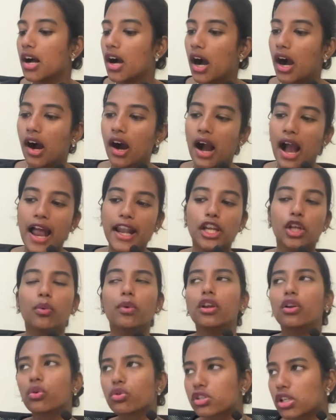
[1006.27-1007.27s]
And you
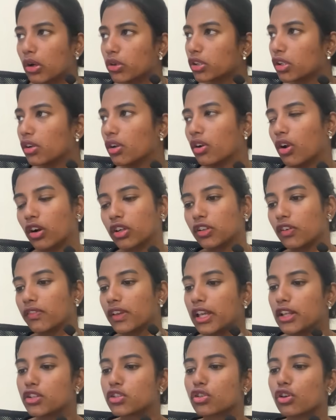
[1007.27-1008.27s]
will lose out on a lot of
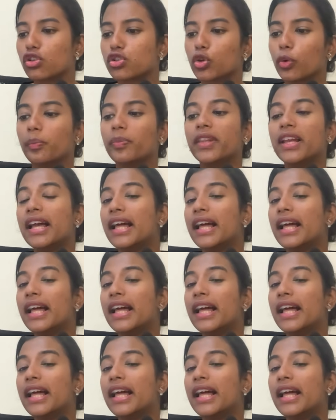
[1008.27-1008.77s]
gains also.